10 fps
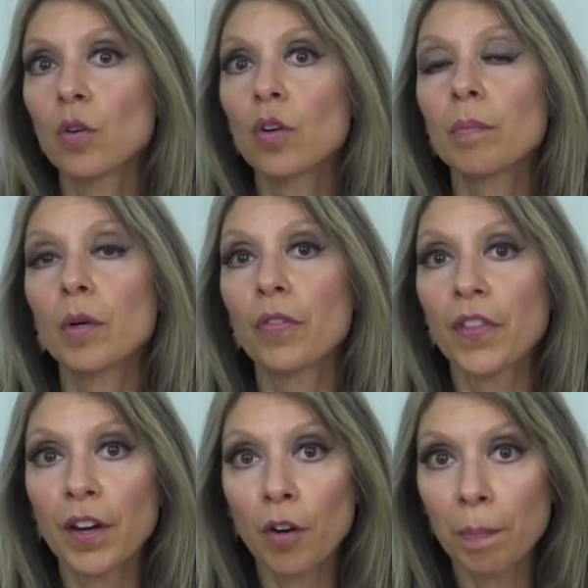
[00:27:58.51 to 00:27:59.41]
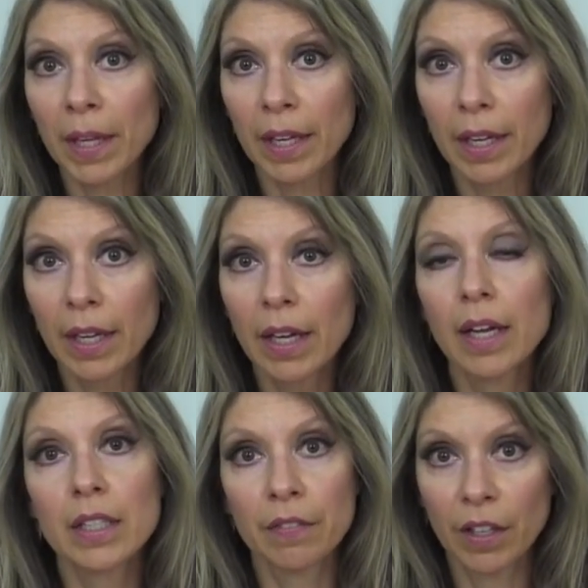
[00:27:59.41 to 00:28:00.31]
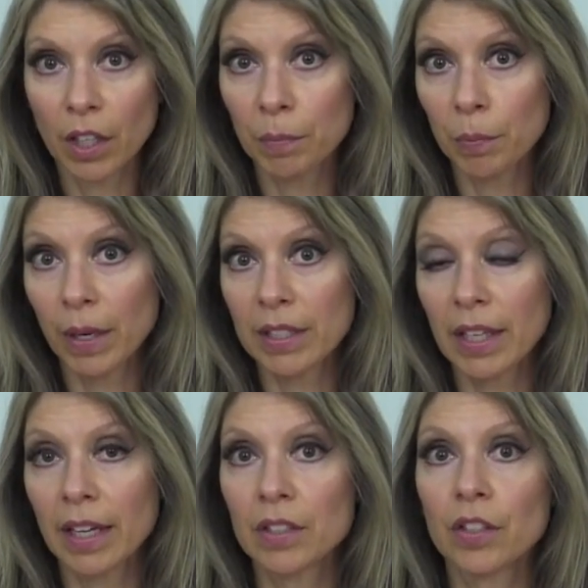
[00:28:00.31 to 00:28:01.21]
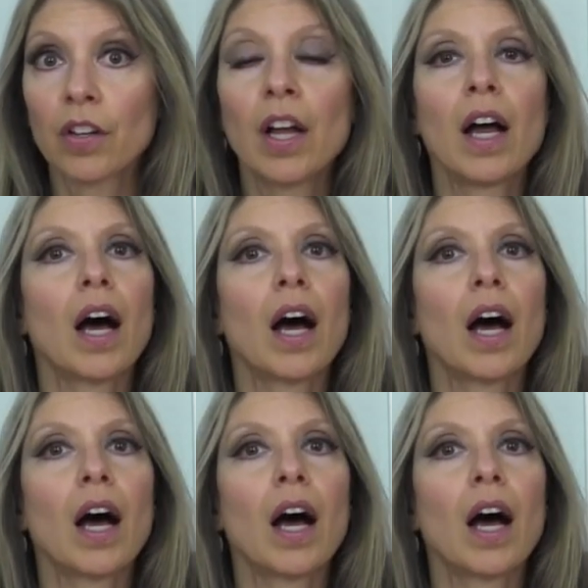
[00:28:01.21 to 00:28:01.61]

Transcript: hormone therapy and developed breast cancer.